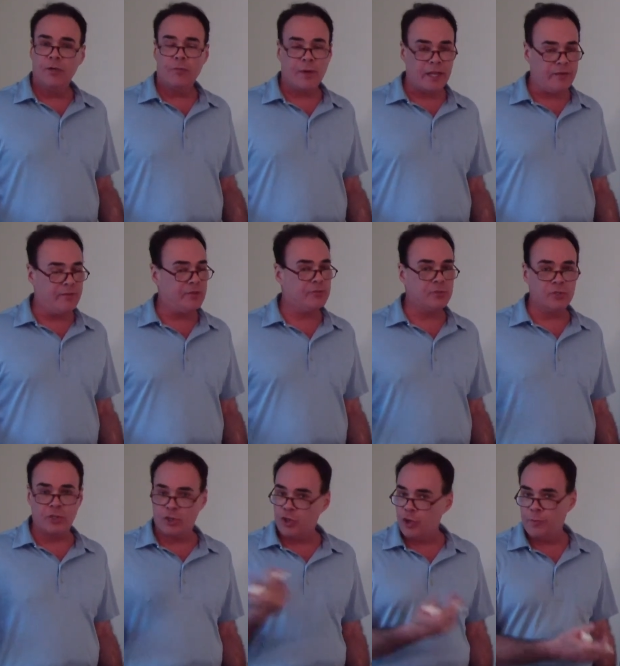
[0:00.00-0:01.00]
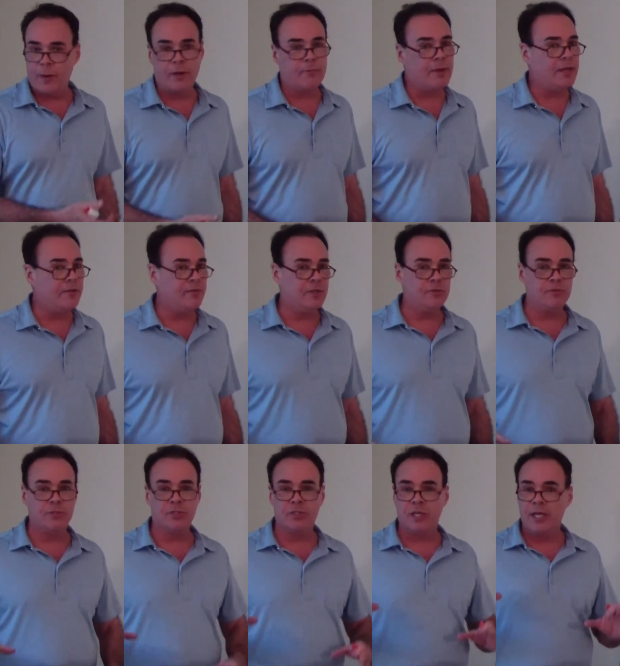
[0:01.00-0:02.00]
rate of interest and the coupon rate of
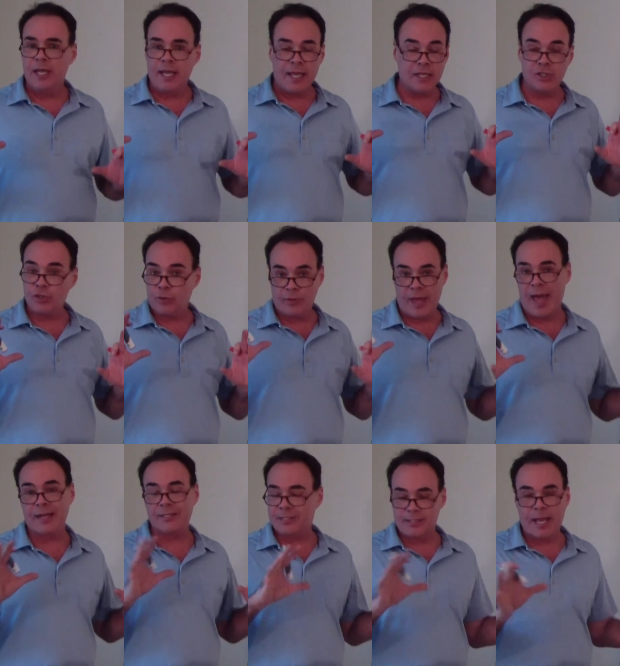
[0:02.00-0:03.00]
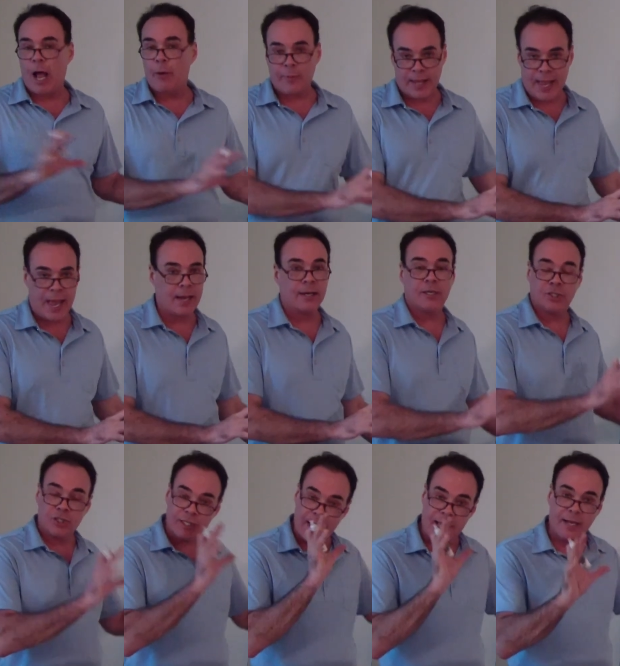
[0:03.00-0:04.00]
interest, and so that's how we handle it. It's
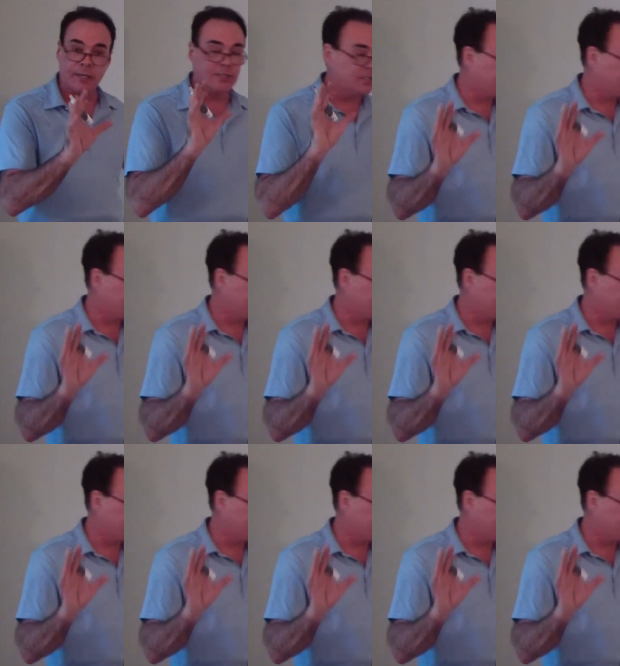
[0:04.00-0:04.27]
just handled